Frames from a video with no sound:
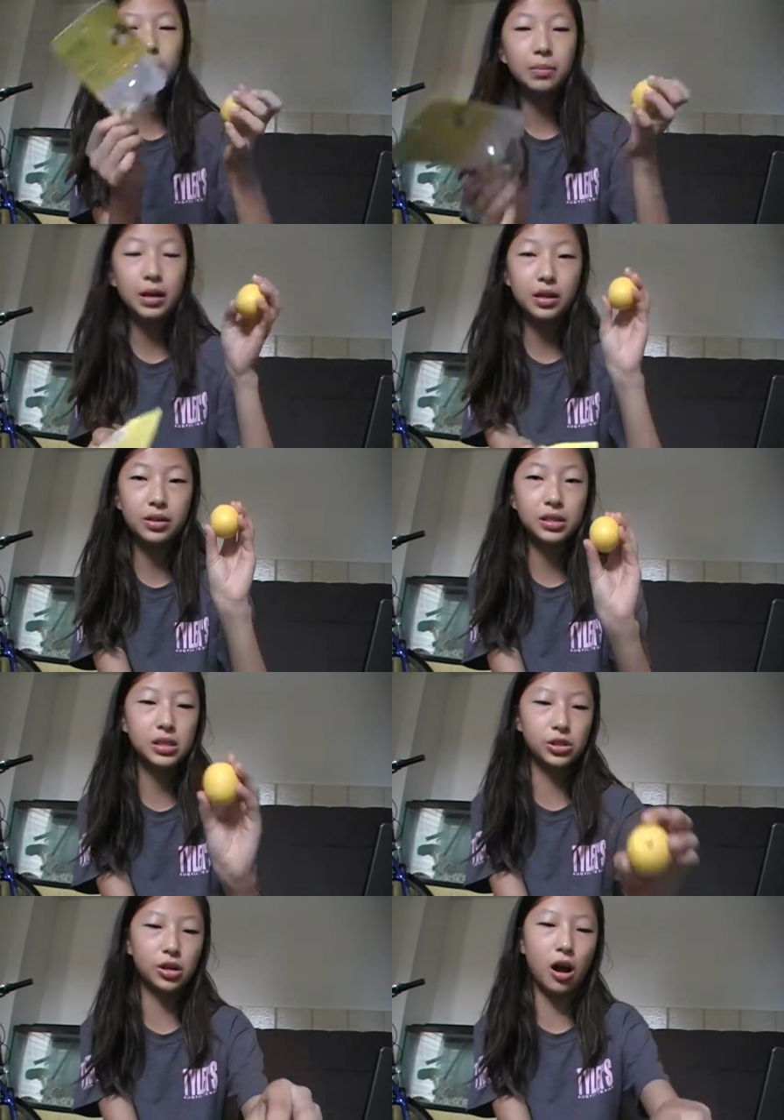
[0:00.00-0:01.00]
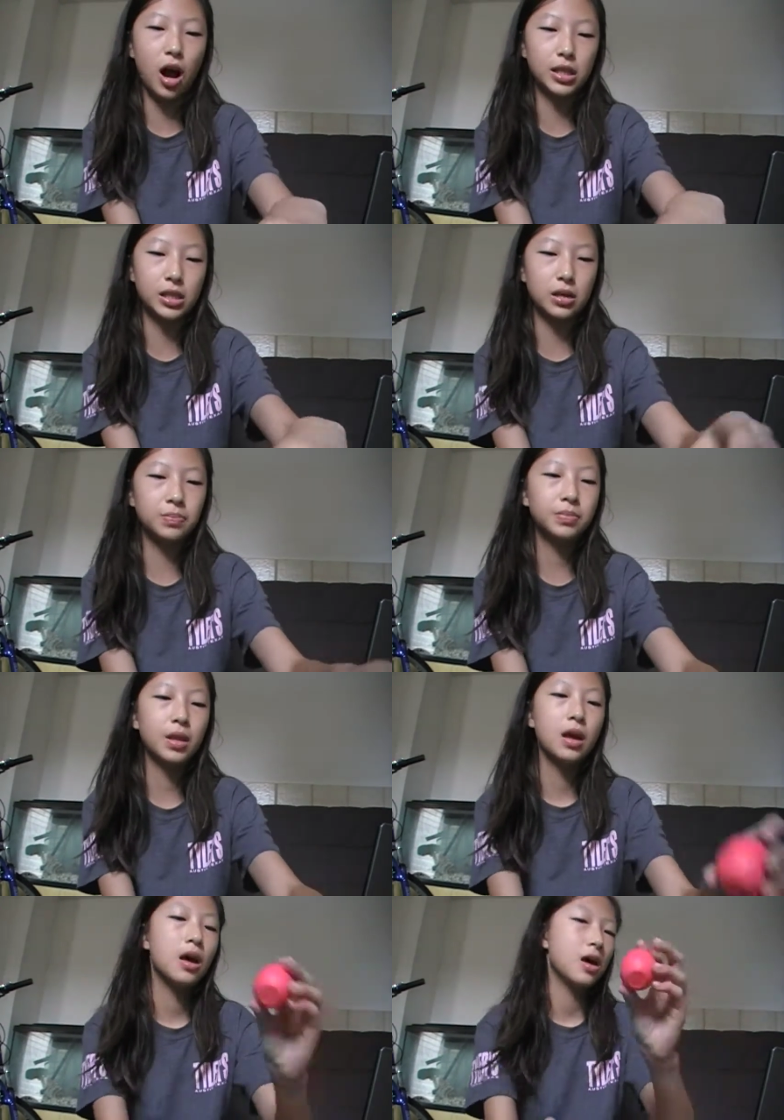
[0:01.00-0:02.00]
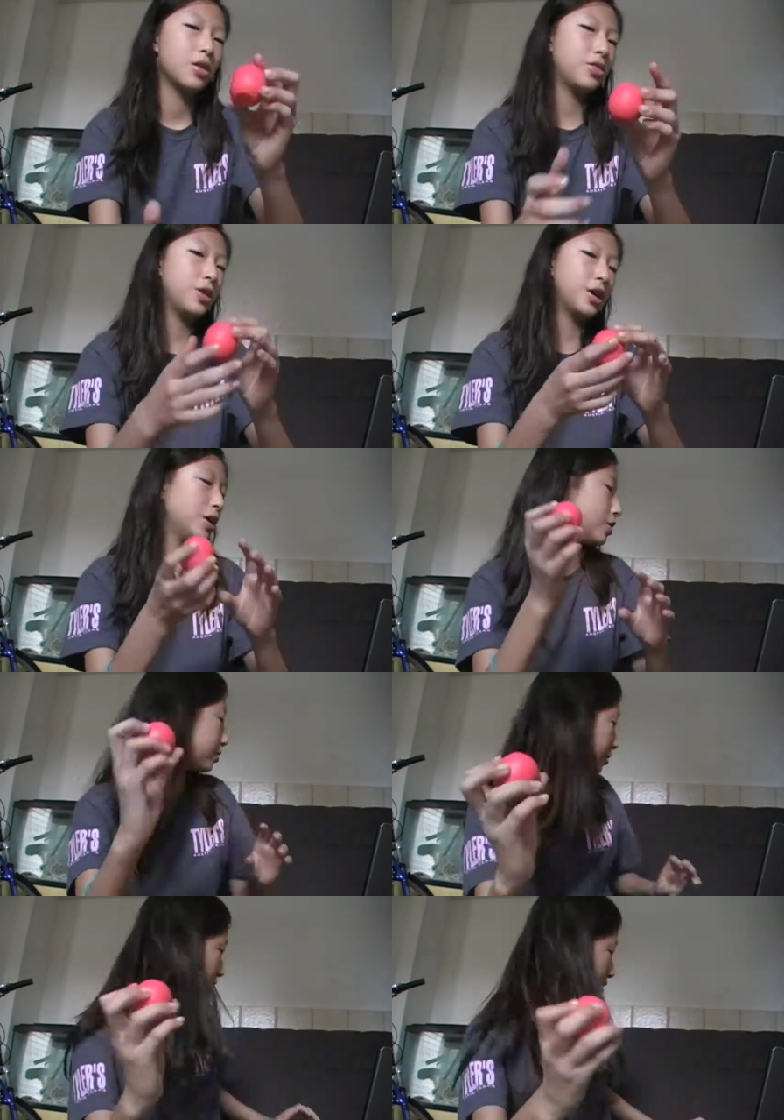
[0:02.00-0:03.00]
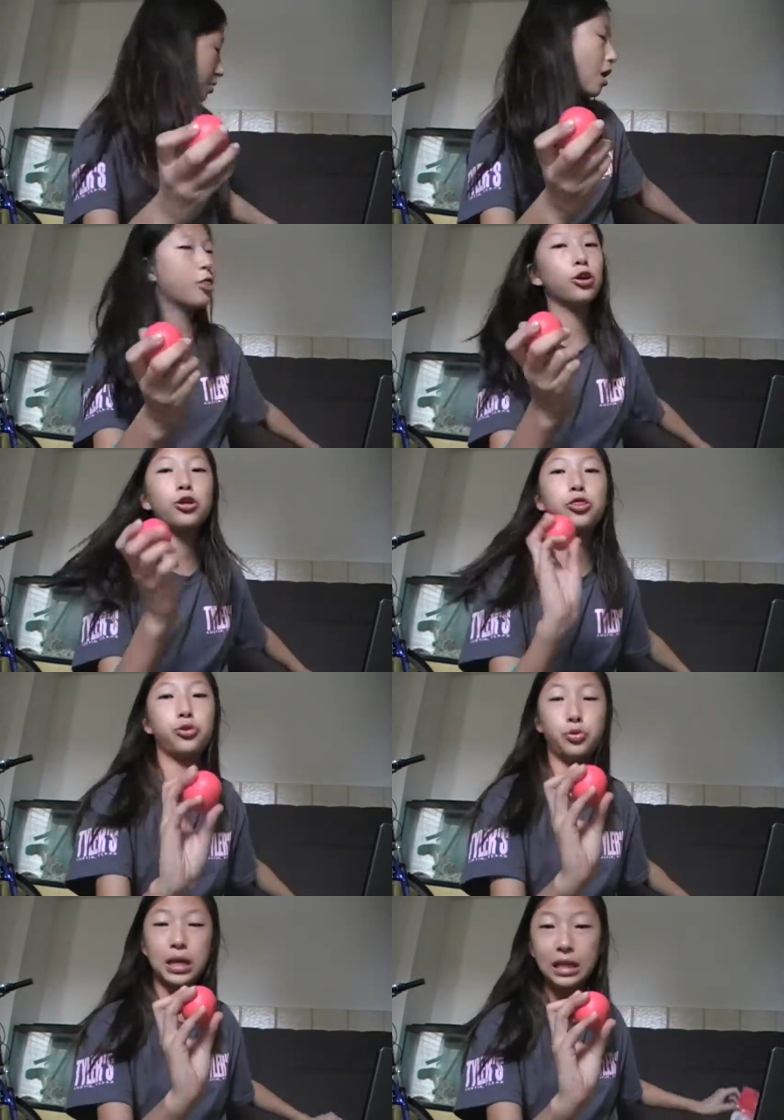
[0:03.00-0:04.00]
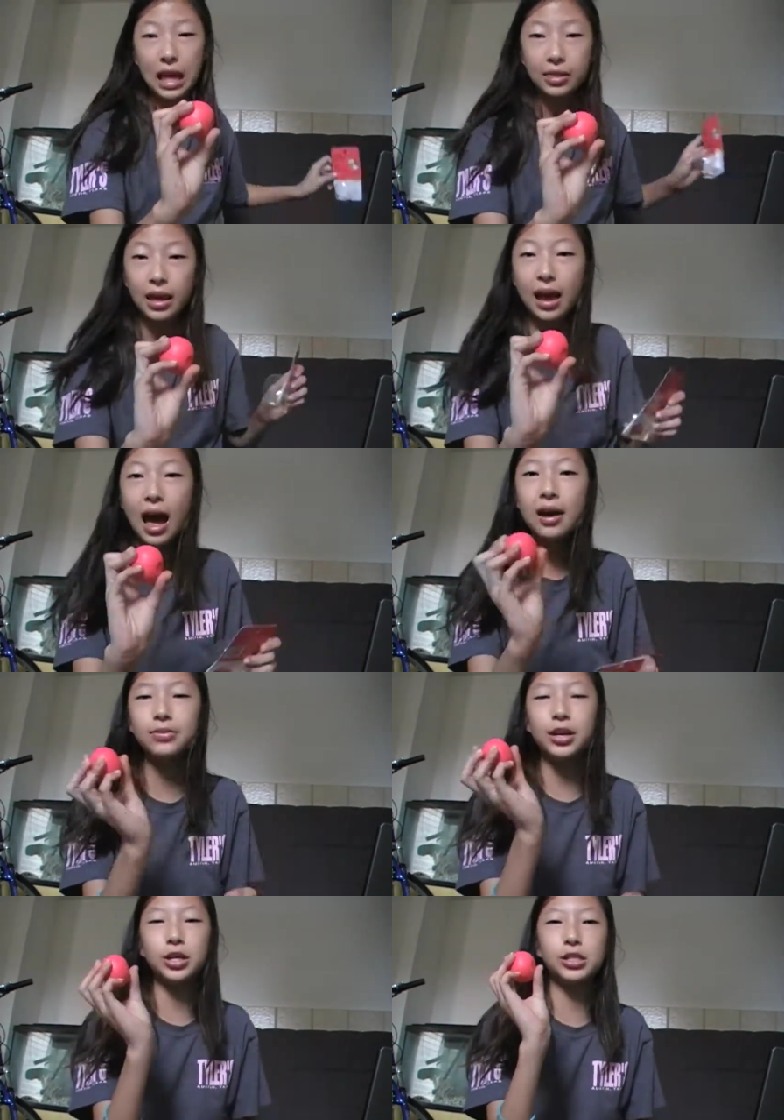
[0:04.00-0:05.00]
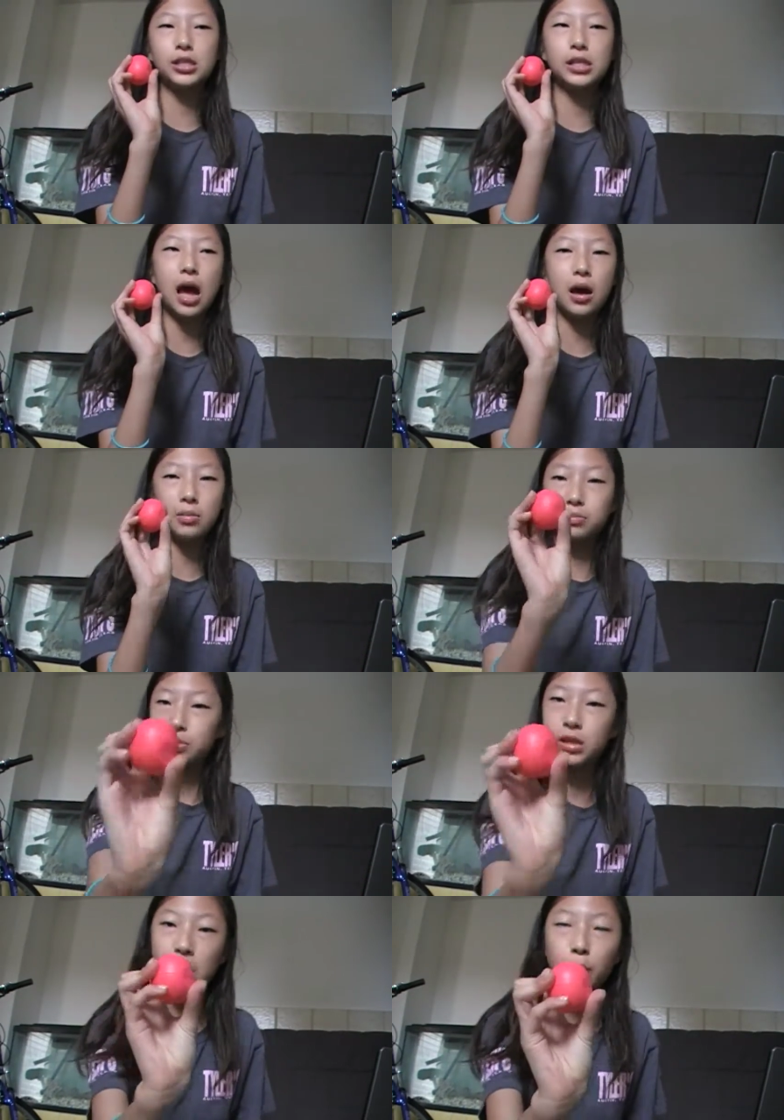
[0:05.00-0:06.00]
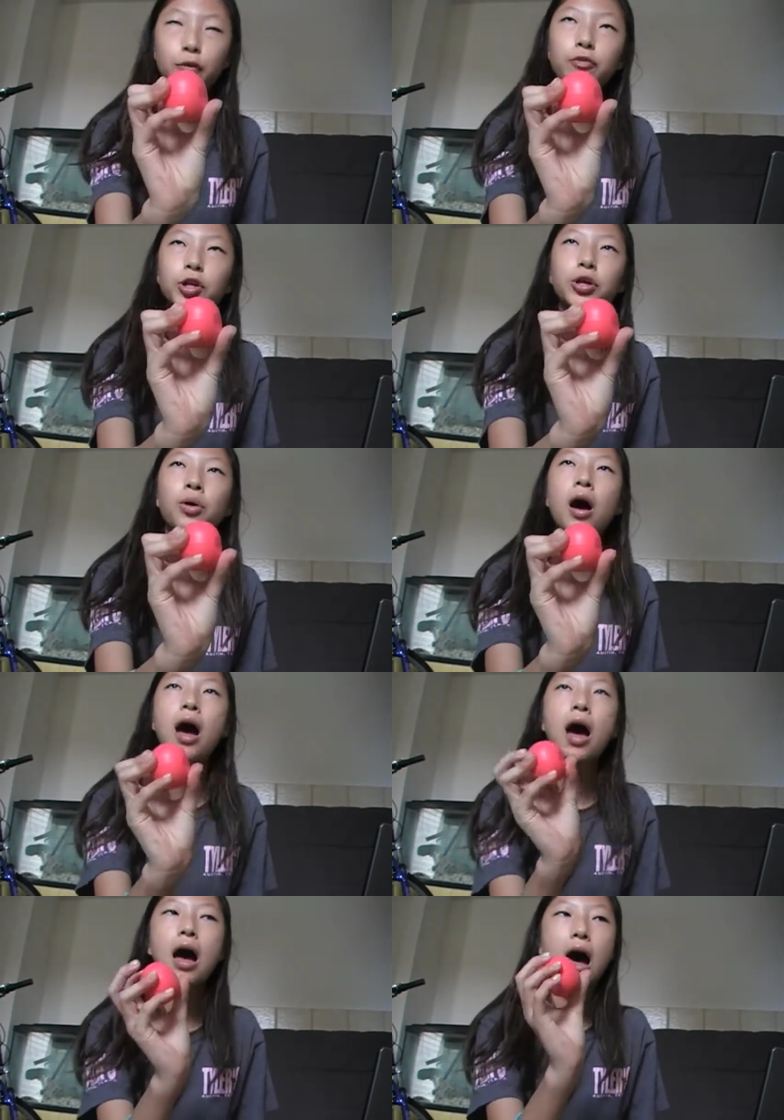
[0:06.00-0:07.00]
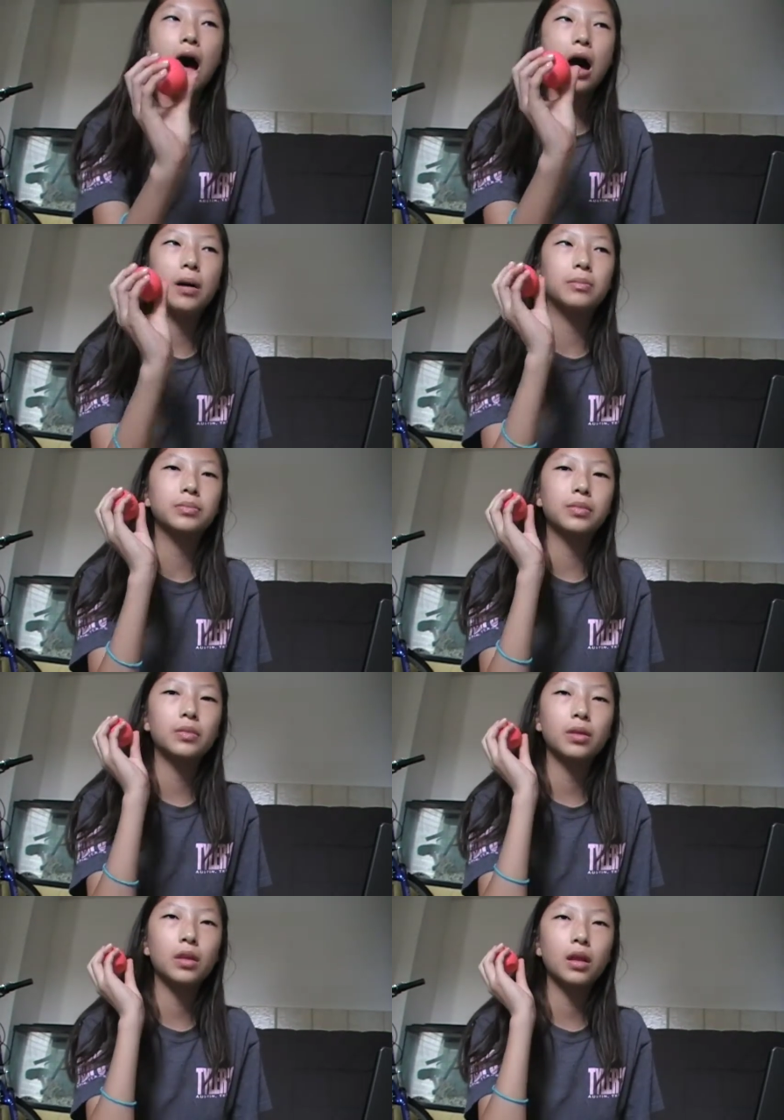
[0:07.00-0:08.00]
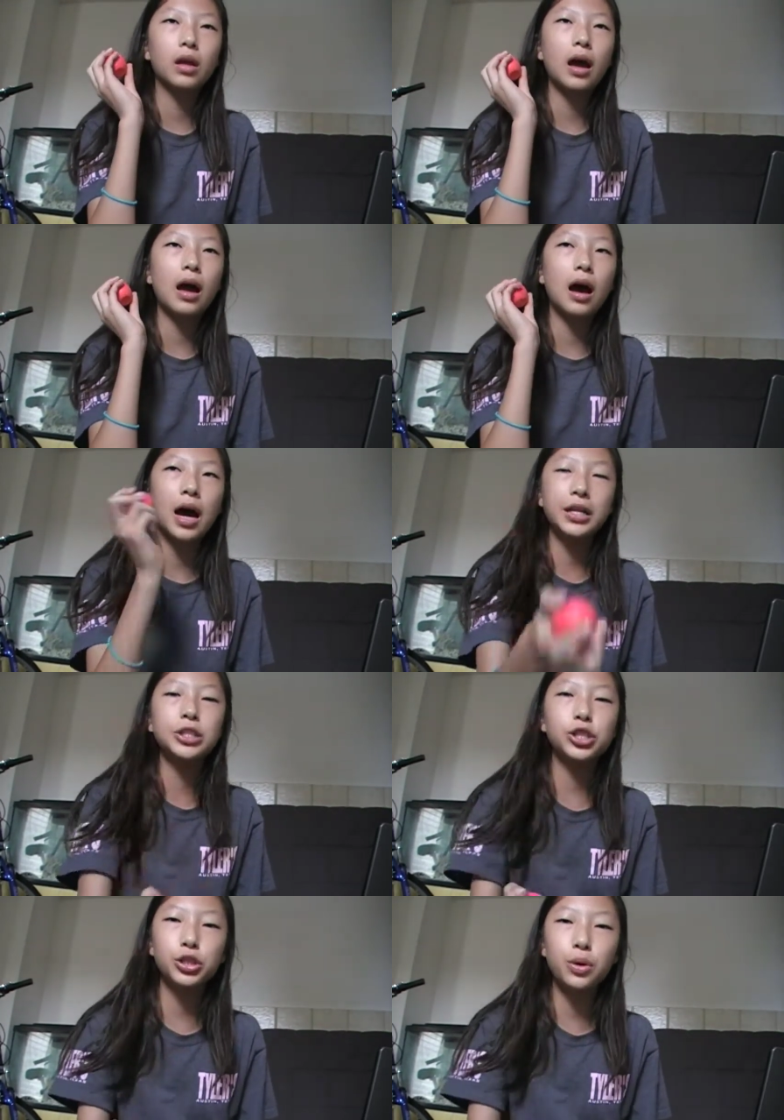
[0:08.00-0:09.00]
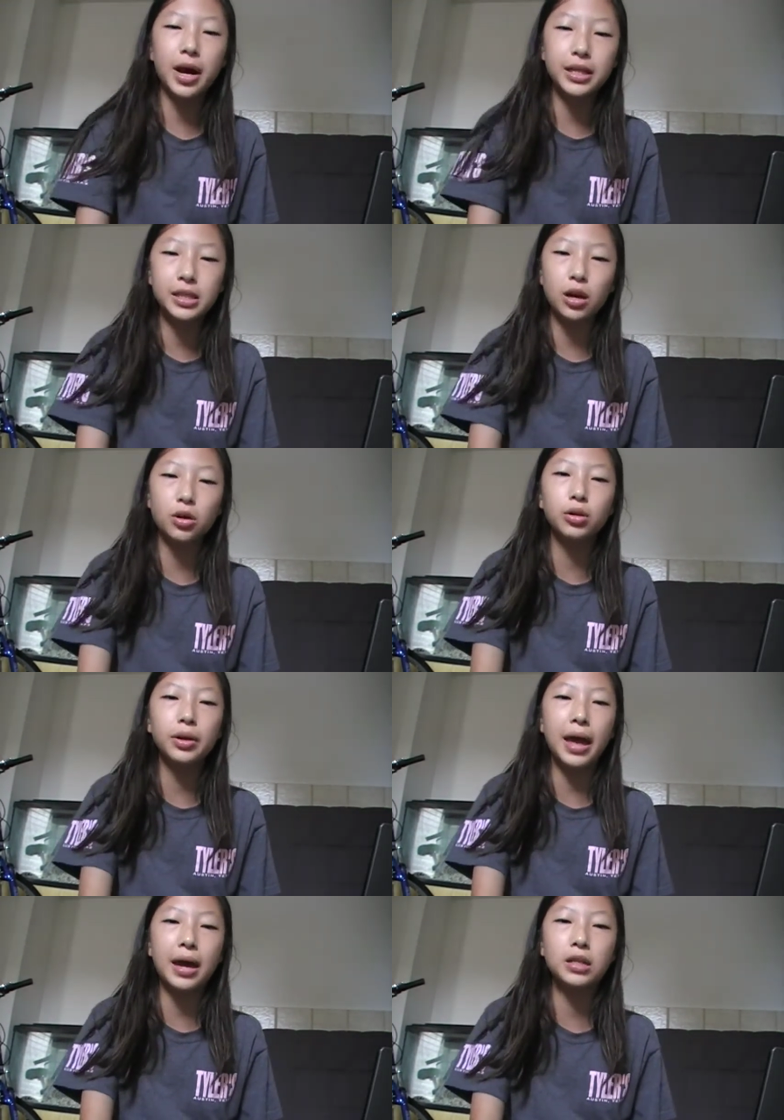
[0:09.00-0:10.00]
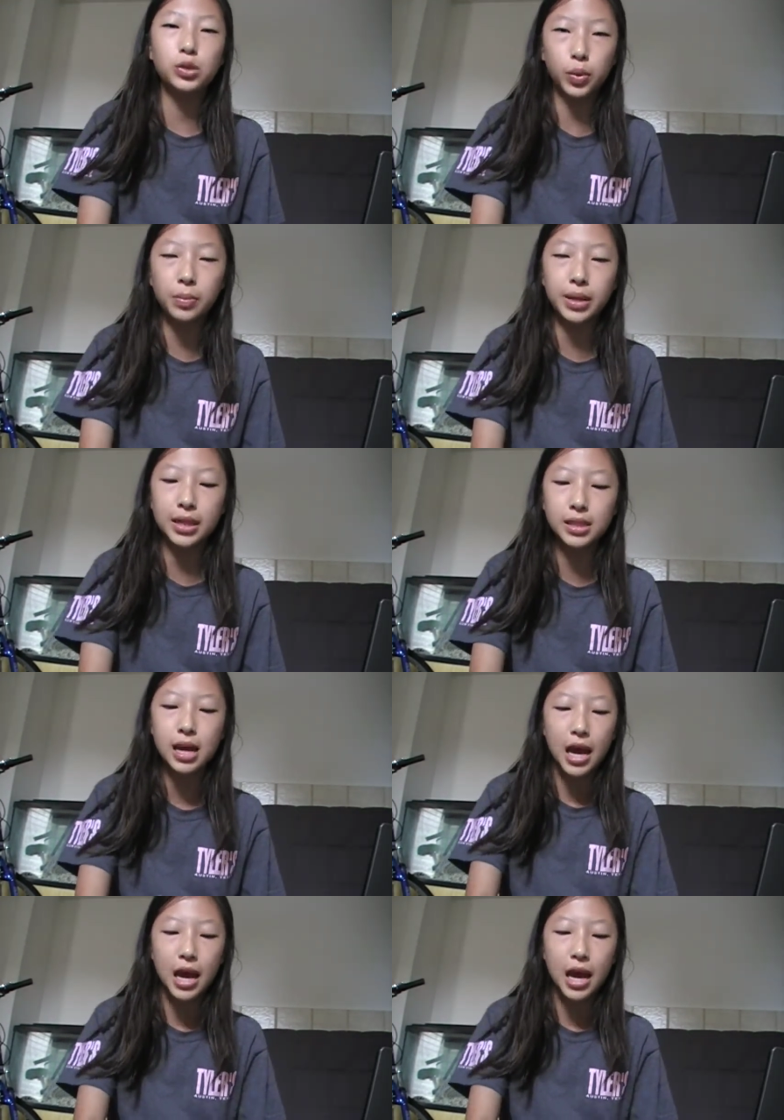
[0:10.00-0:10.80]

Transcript: but this is awesome. The other three that they have, there's um, summer fruit, um, honeydew, honeysuckle, and sweet mint.